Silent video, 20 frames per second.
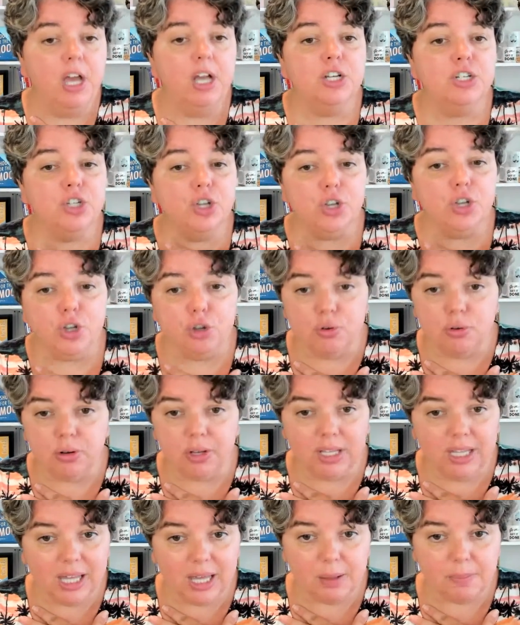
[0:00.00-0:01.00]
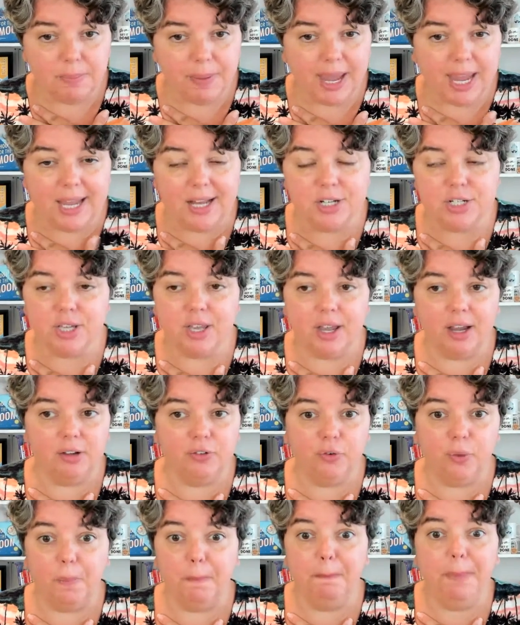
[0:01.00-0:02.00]
So you can get page likes
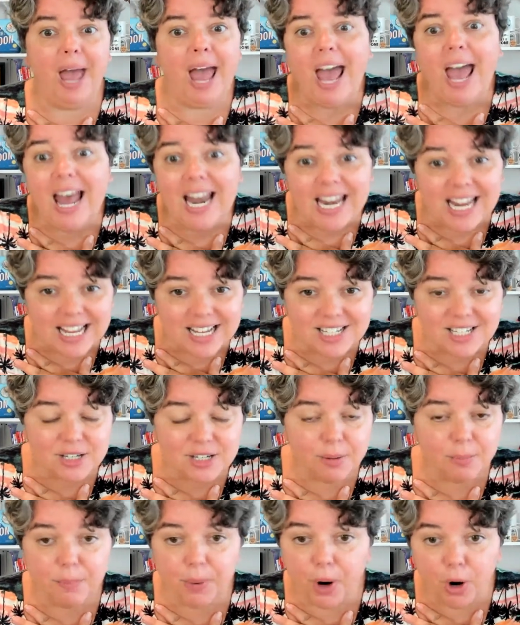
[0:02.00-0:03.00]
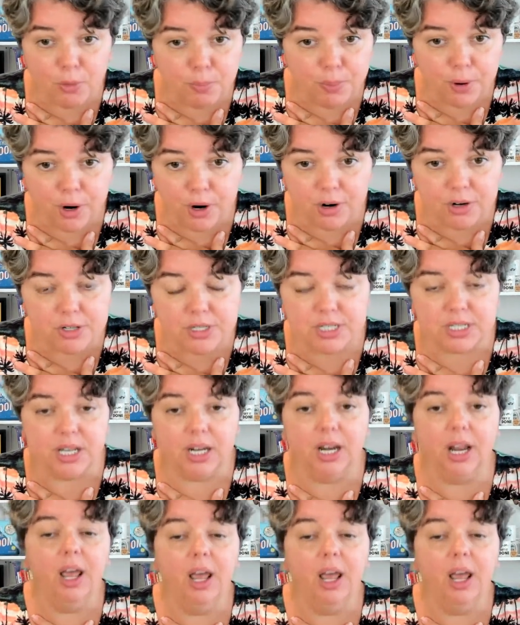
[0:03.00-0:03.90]
for pennies per person.